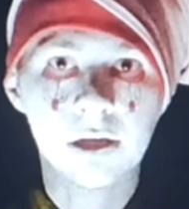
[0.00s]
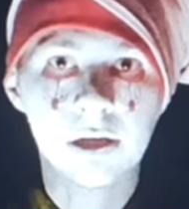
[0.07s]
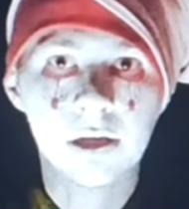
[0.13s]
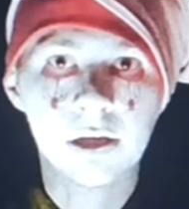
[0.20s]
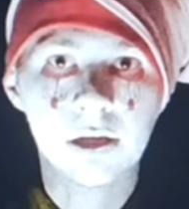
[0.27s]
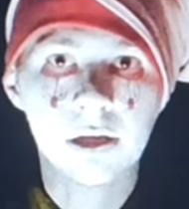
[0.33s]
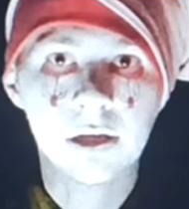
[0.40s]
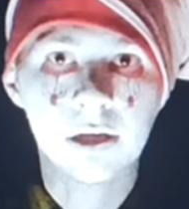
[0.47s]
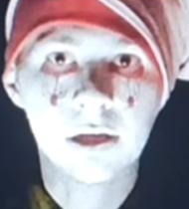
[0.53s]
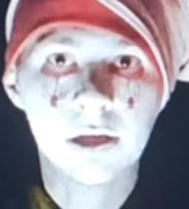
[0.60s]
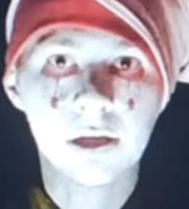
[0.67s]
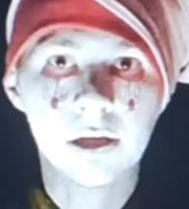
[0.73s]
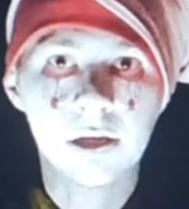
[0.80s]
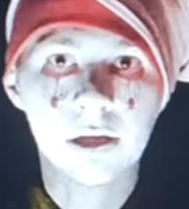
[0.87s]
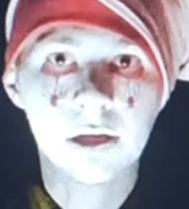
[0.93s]

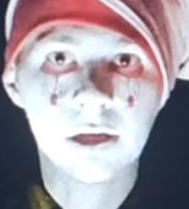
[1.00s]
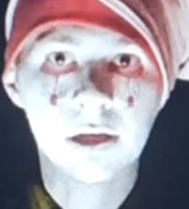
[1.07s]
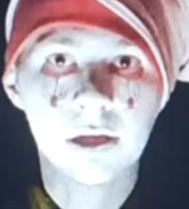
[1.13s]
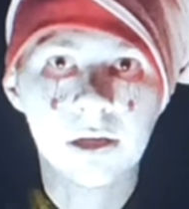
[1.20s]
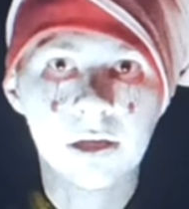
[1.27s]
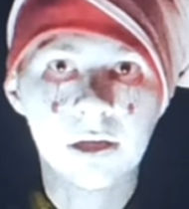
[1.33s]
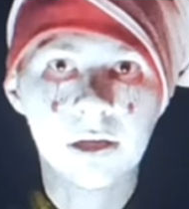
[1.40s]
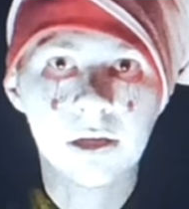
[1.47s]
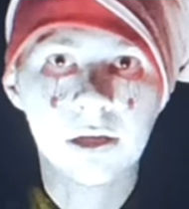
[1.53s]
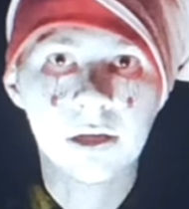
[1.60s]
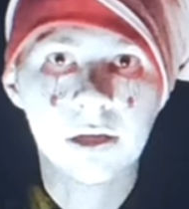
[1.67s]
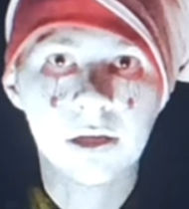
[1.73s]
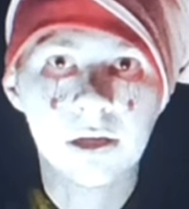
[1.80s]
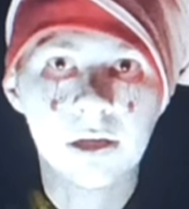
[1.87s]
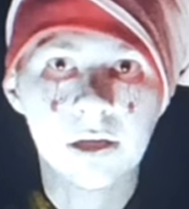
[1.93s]

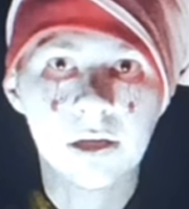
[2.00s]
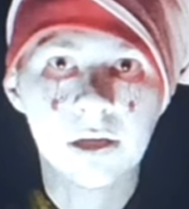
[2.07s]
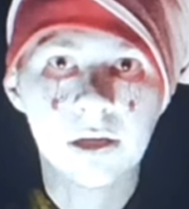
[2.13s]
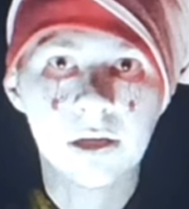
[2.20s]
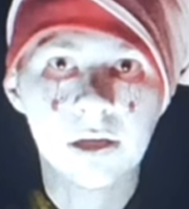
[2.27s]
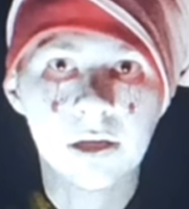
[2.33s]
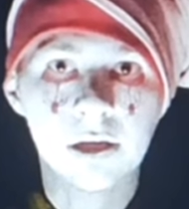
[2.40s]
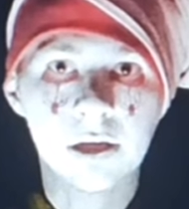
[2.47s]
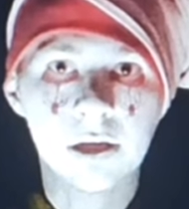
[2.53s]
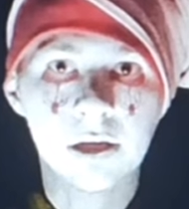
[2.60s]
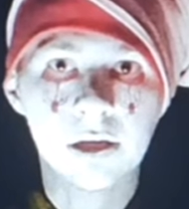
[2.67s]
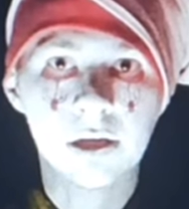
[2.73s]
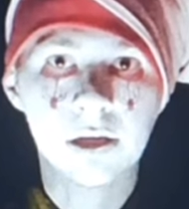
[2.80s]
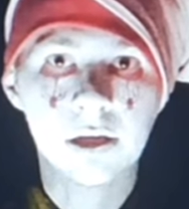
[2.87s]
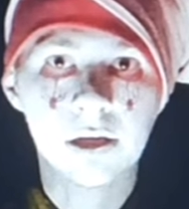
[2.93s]

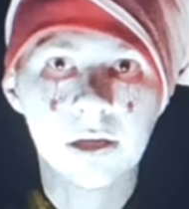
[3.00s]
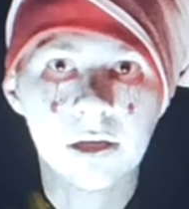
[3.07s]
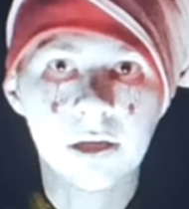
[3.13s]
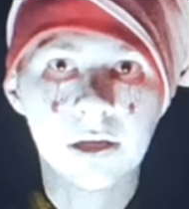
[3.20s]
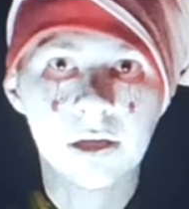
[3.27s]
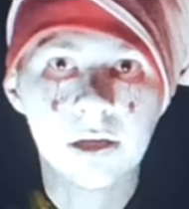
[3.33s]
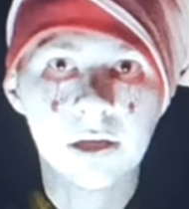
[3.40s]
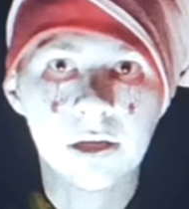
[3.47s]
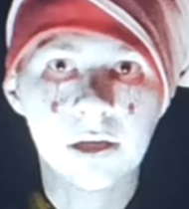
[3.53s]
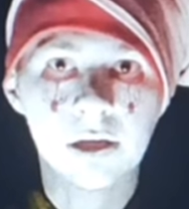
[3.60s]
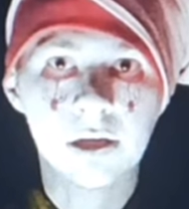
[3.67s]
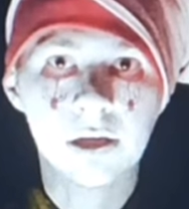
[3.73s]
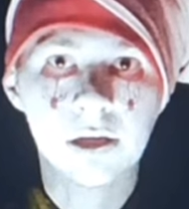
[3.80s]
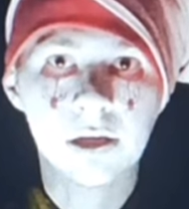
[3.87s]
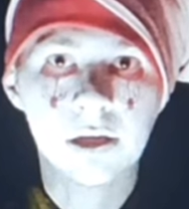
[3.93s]

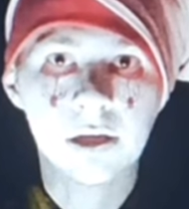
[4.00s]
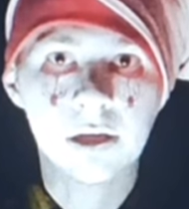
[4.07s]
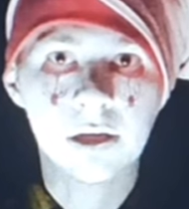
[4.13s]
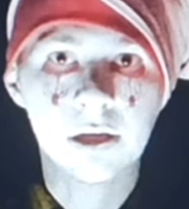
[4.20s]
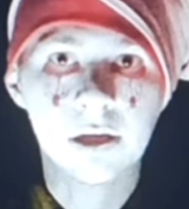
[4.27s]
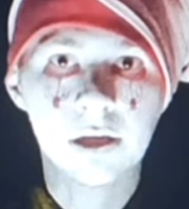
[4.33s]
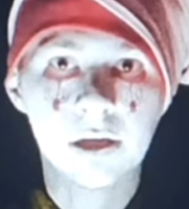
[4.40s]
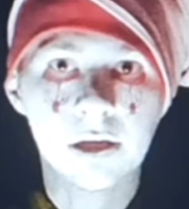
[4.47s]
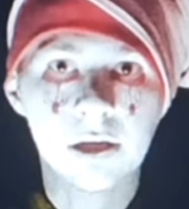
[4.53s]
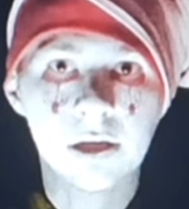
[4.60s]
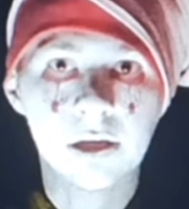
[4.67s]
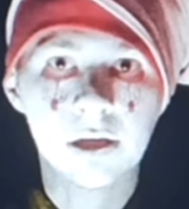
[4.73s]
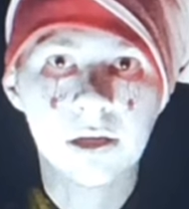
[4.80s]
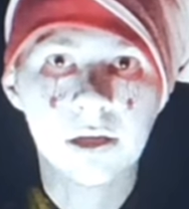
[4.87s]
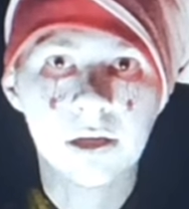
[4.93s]
(not speaking)